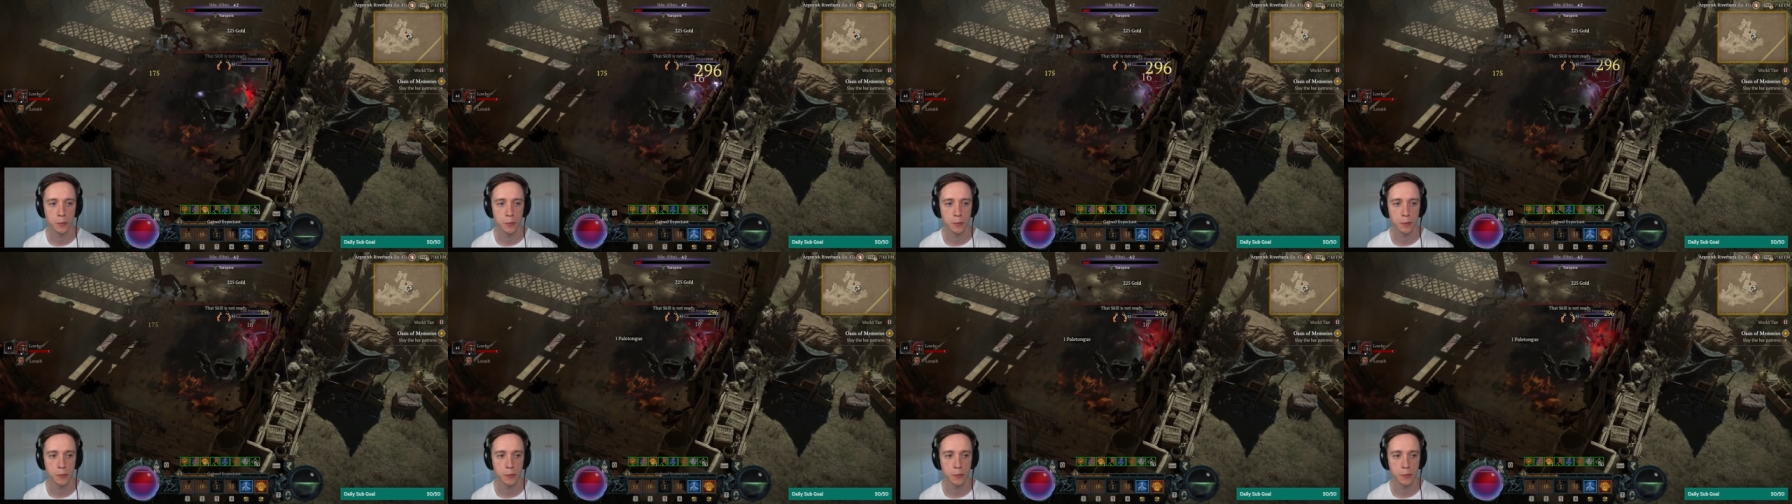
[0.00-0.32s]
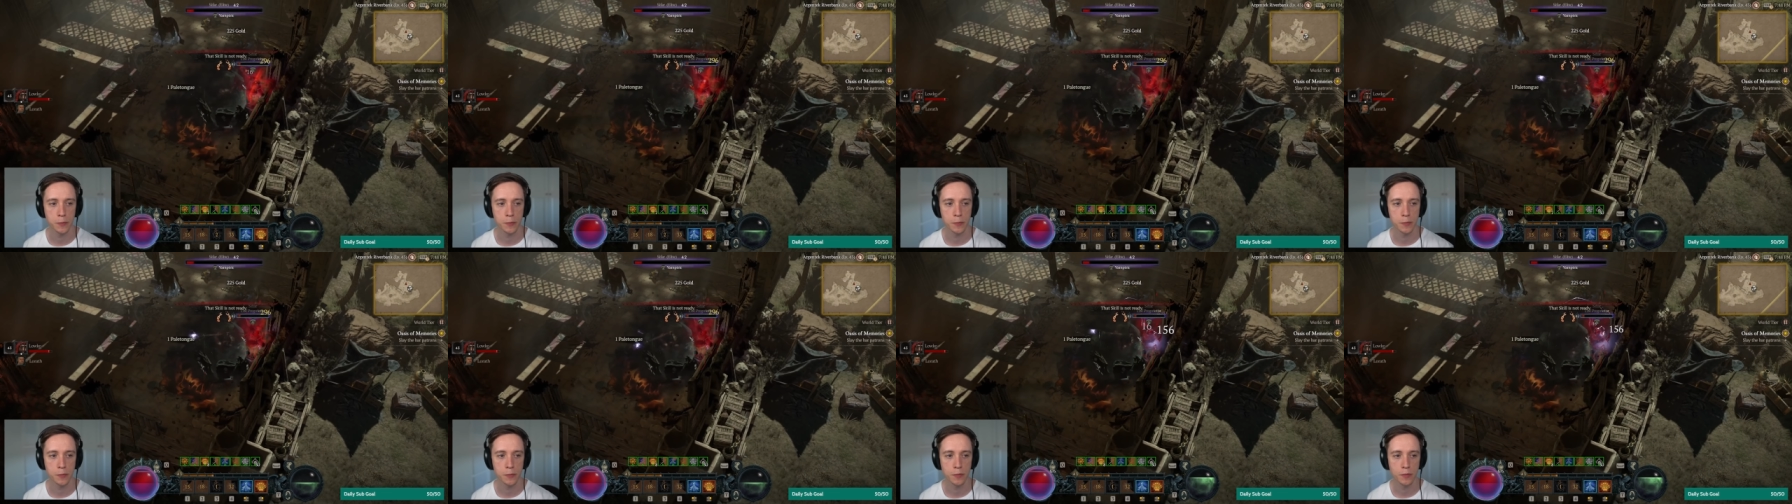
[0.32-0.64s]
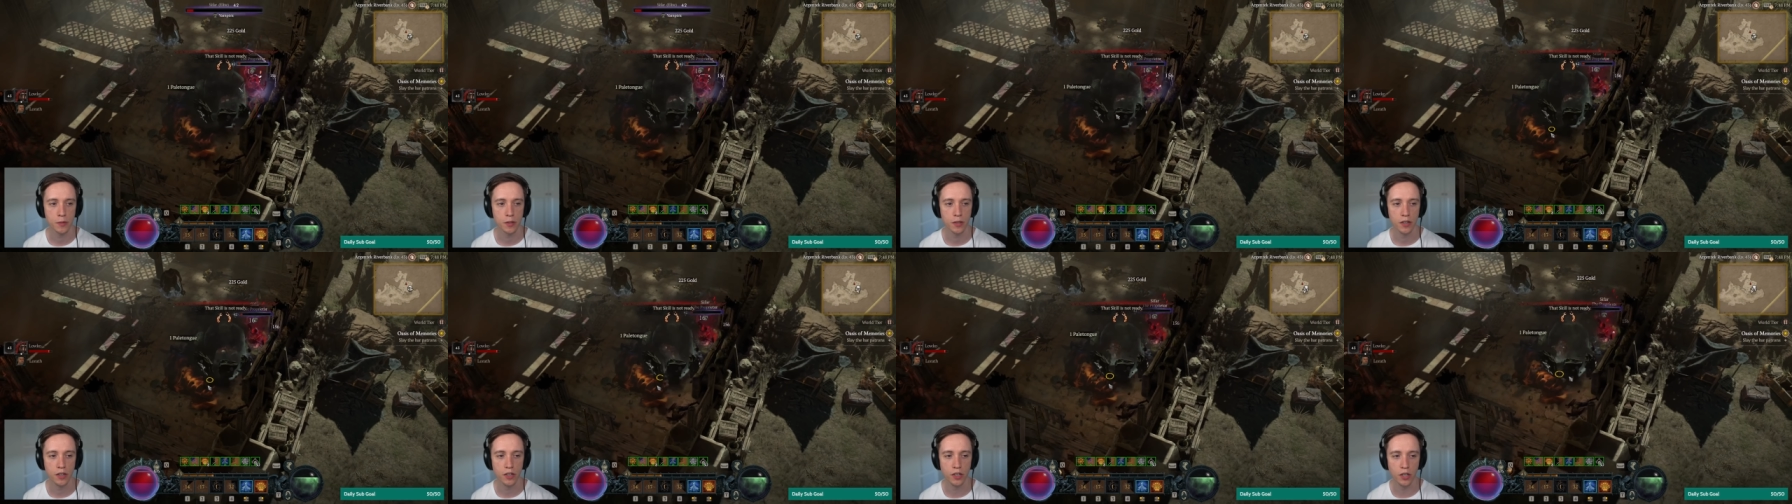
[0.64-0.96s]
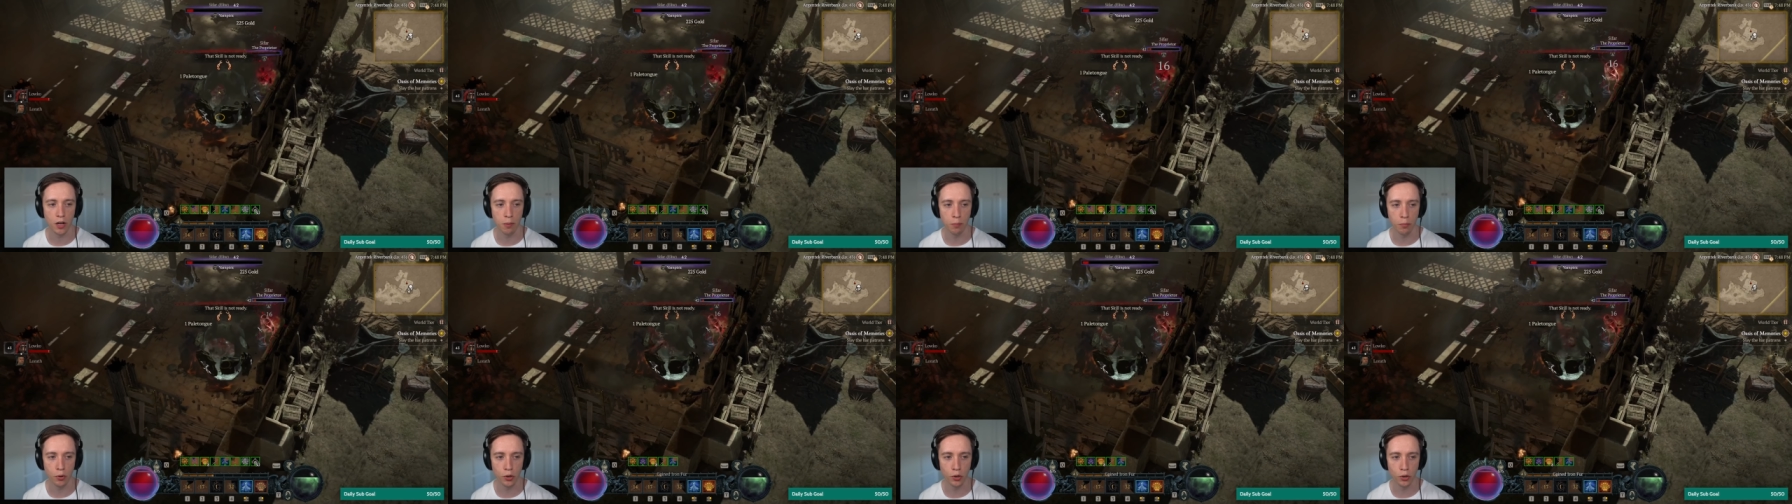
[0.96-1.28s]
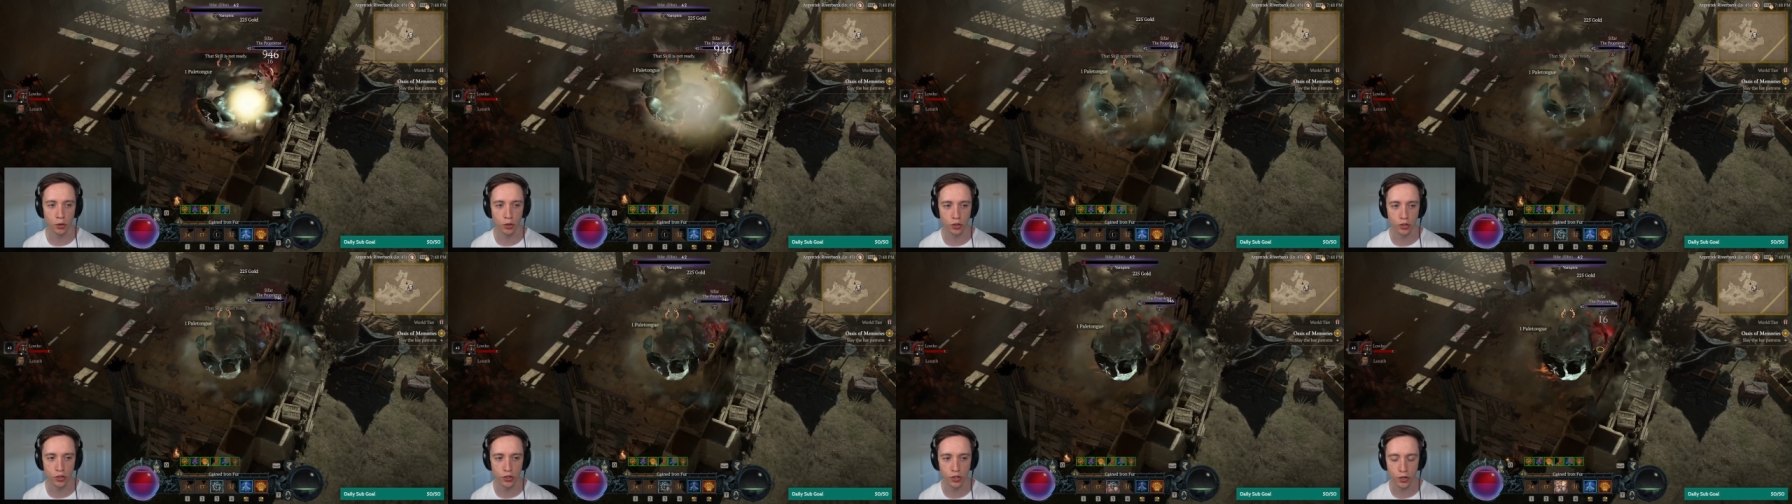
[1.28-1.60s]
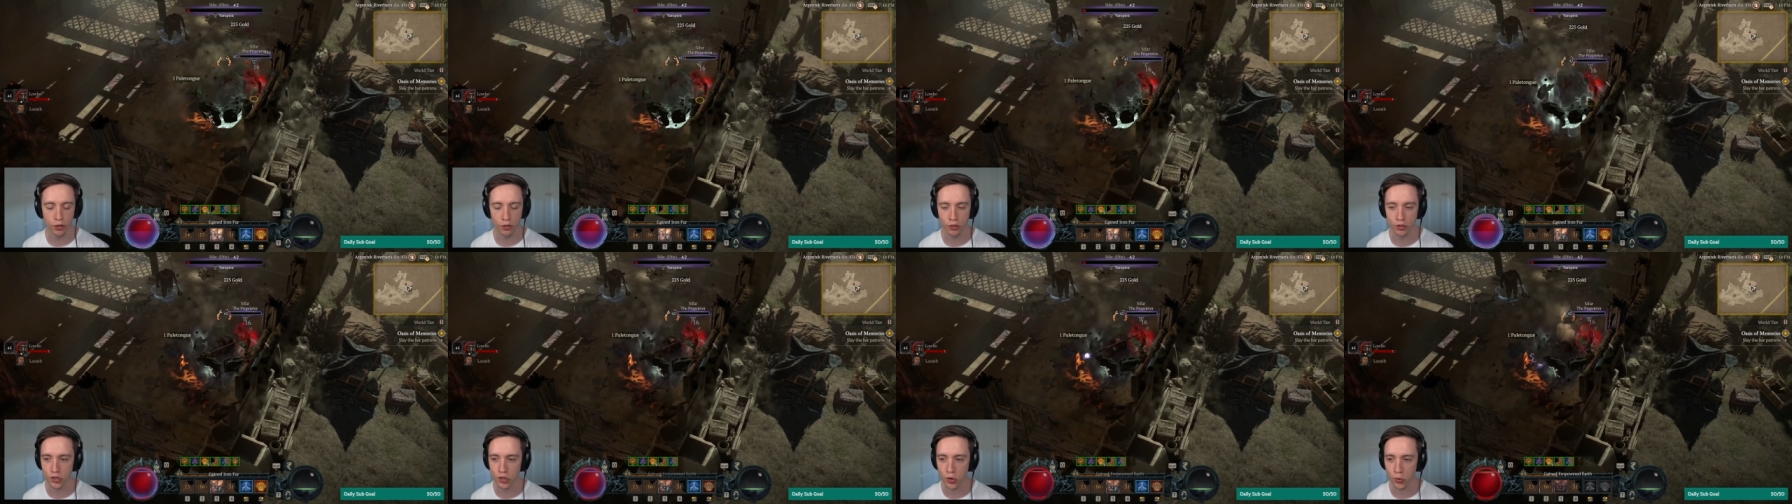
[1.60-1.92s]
not ready. Dumbledore throws